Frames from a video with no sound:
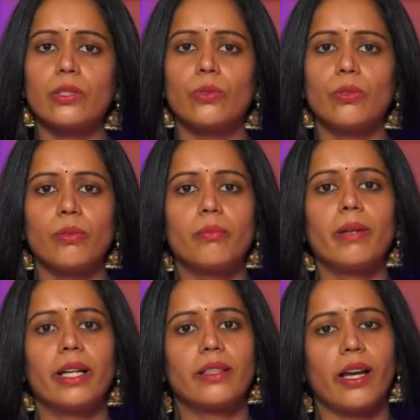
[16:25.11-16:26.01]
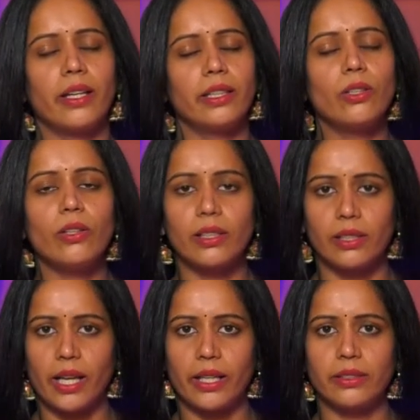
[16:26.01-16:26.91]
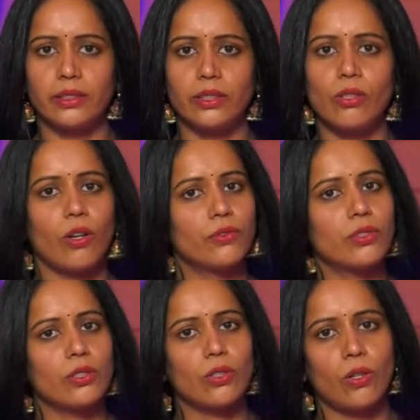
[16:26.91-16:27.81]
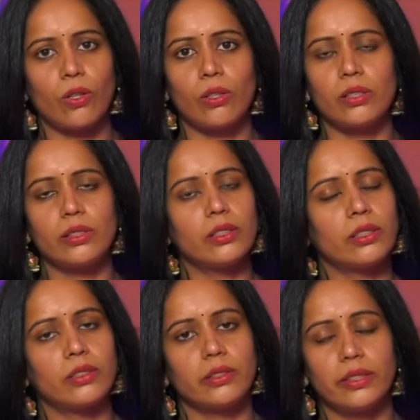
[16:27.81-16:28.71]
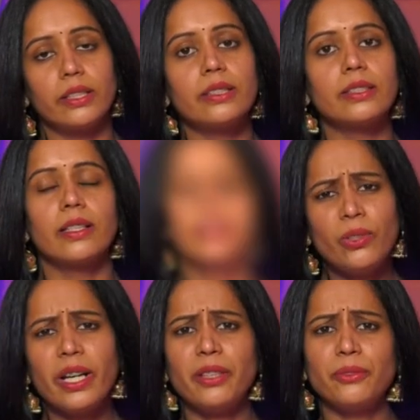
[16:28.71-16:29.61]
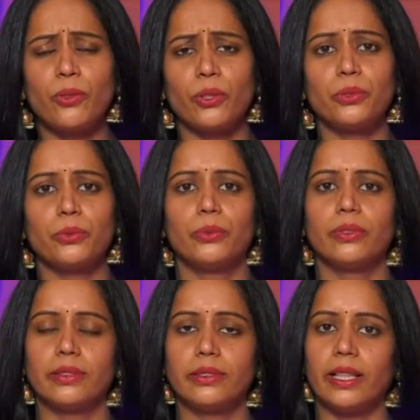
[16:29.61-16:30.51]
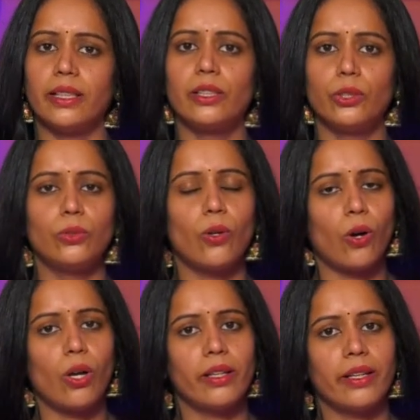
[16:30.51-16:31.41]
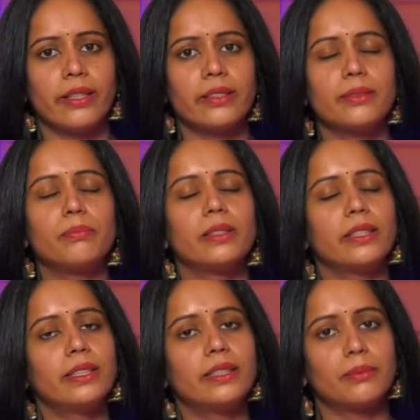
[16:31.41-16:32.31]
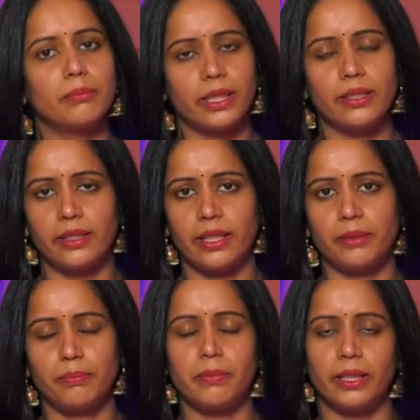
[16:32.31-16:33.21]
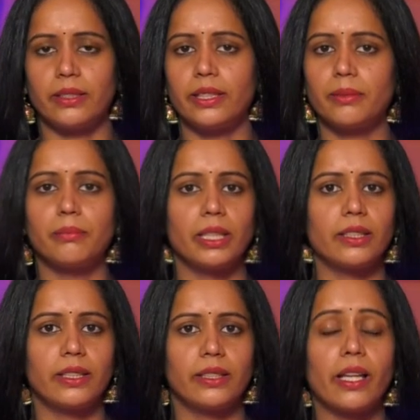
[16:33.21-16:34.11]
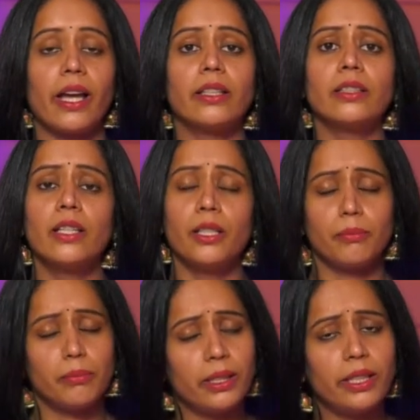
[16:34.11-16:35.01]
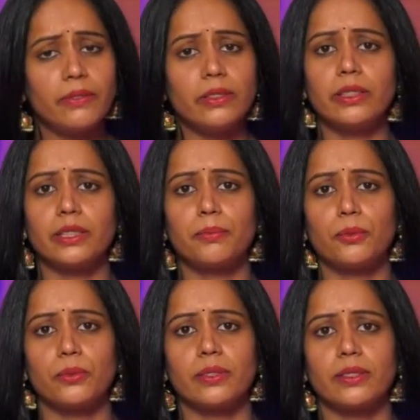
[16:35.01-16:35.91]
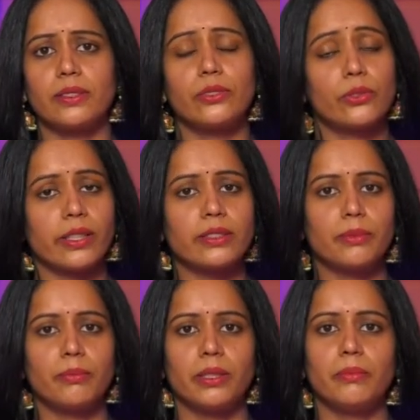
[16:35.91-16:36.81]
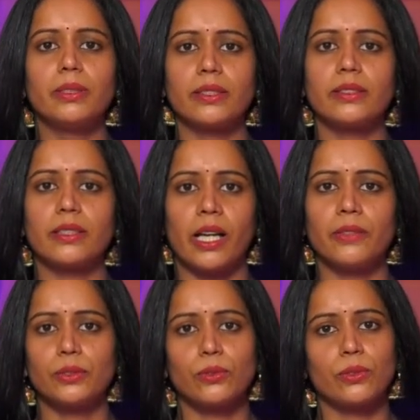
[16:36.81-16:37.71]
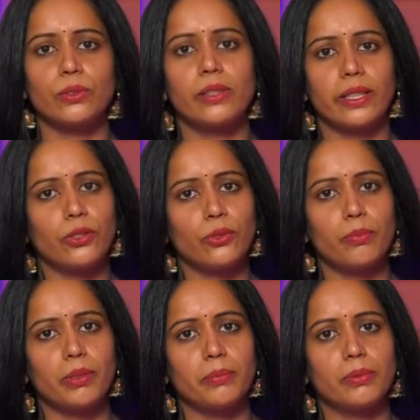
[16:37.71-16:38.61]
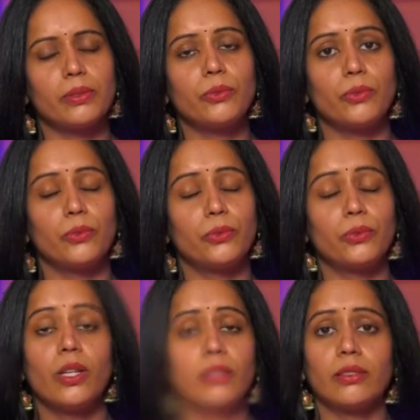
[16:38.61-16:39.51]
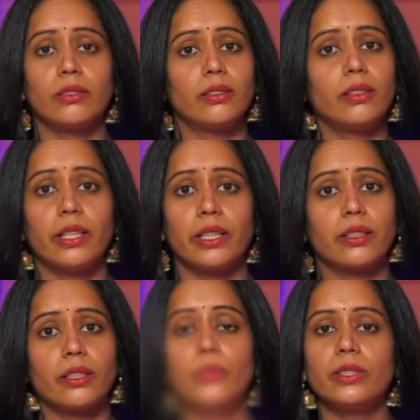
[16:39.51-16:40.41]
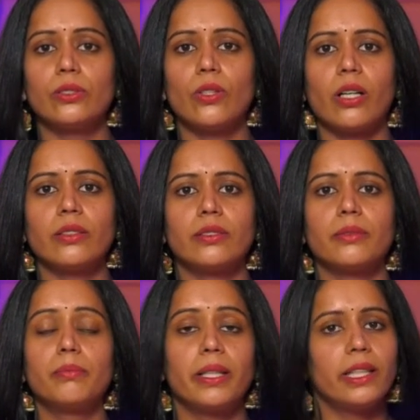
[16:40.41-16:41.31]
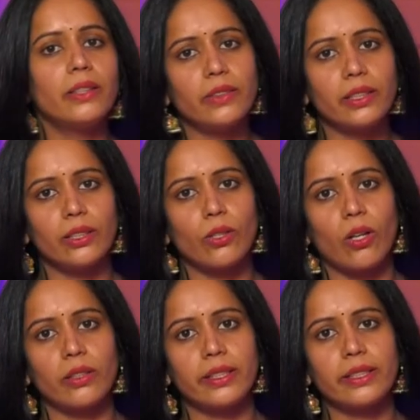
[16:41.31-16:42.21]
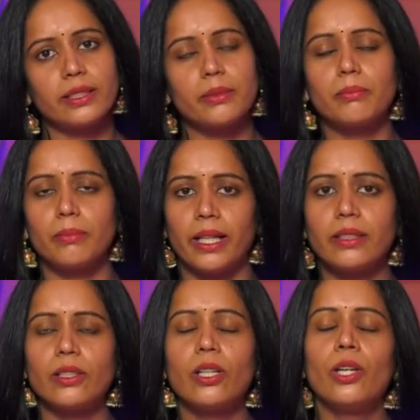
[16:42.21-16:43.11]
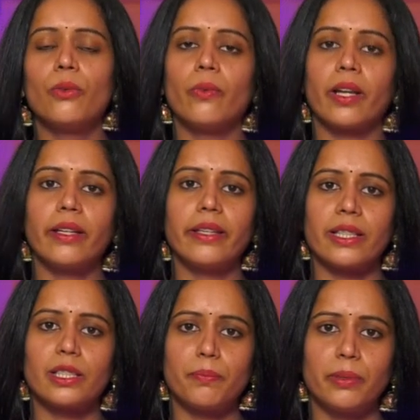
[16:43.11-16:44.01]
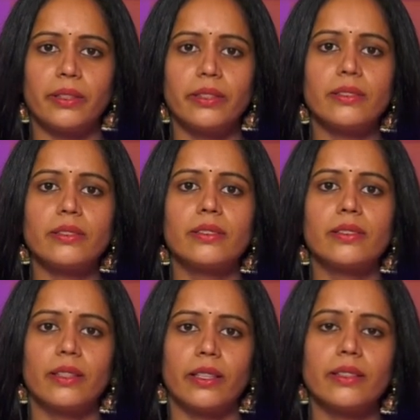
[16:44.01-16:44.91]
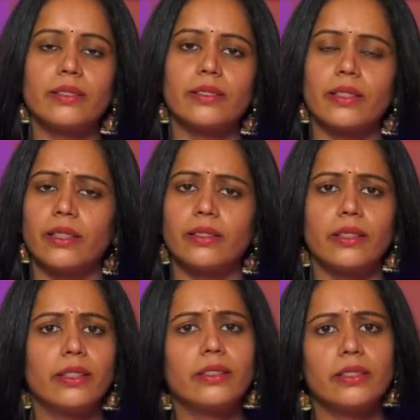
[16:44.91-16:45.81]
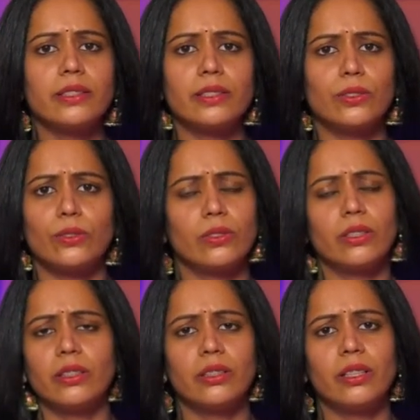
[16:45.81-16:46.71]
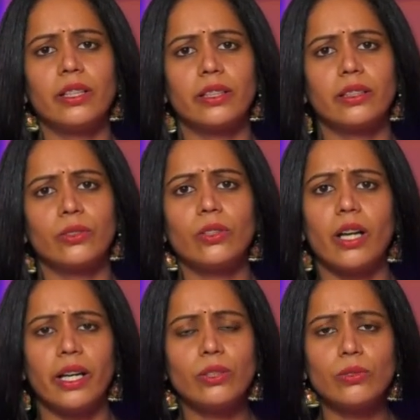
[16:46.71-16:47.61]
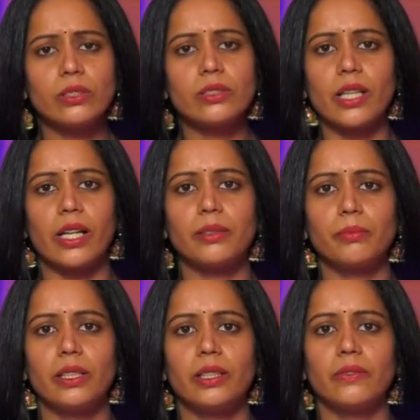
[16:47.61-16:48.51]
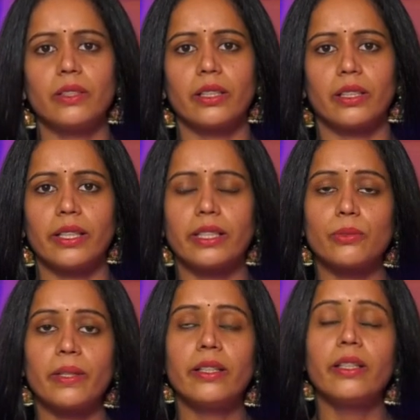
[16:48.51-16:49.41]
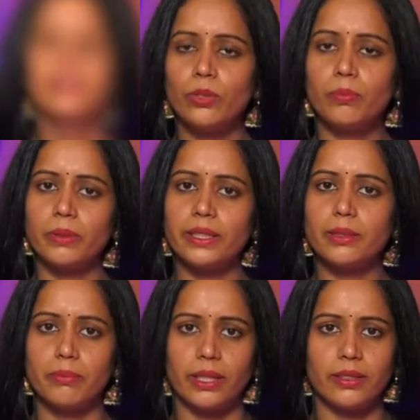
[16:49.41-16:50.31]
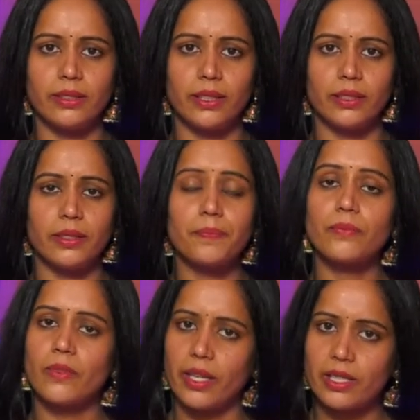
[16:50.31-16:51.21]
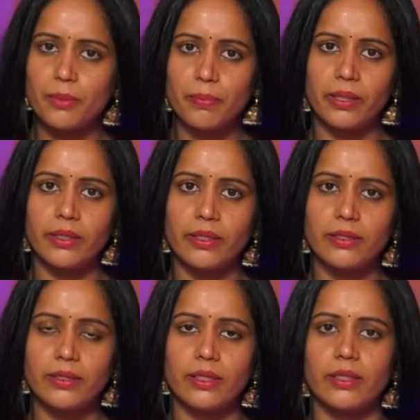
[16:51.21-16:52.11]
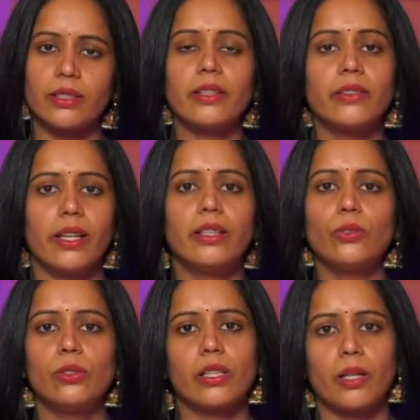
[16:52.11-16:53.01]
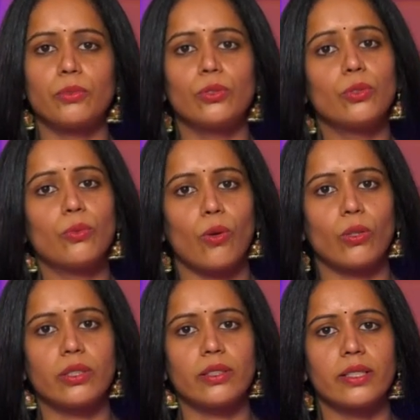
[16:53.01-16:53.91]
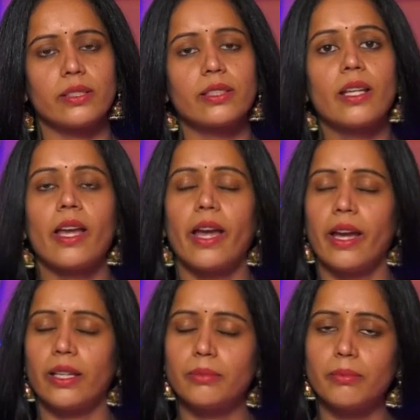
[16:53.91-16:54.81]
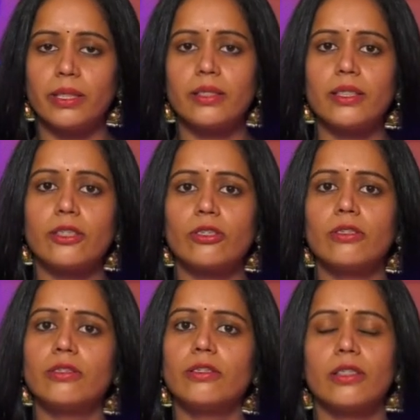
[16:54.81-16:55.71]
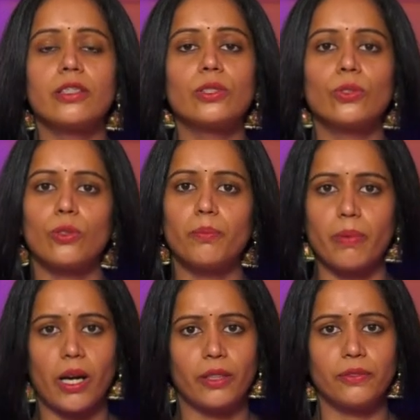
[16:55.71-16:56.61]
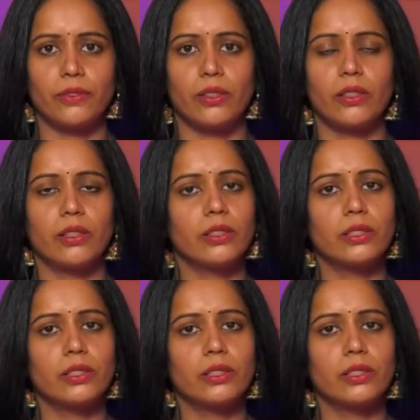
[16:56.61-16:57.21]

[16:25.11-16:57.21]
So, but I got a clarity after all this. What I want to tell you all is, please meditate, meditate, meditate, and believe in this process. Trust me, because I was also like you people who is not believing in all this. But when I experienced things, then I also started believing it. That's why you please meditate, experience it, then you will come to know what it is. And meditation is so powerful.